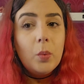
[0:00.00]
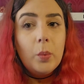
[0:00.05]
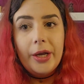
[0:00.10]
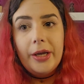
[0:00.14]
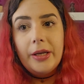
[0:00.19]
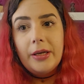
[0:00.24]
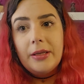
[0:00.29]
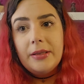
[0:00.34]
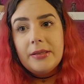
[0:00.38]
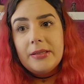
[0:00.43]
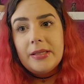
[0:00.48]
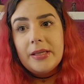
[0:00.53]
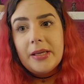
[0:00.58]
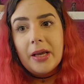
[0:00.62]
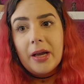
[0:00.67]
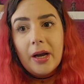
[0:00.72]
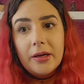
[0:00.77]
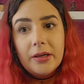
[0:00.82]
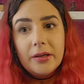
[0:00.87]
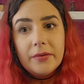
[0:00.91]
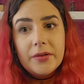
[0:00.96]
wait and see
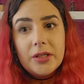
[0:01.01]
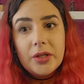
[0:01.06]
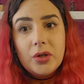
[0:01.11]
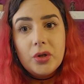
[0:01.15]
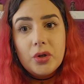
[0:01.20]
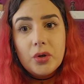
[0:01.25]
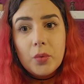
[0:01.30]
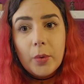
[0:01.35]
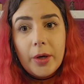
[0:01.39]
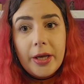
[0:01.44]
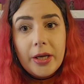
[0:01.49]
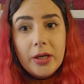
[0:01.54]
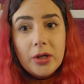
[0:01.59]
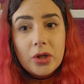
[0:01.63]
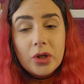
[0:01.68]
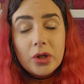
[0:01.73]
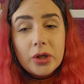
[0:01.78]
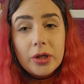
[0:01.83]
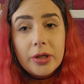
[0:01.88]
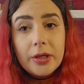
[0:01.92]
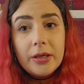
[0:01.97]
kind of
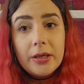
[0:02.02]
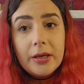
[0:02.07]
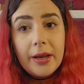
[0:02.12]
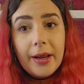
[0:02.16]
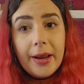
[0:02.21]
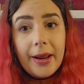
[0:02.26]
situation,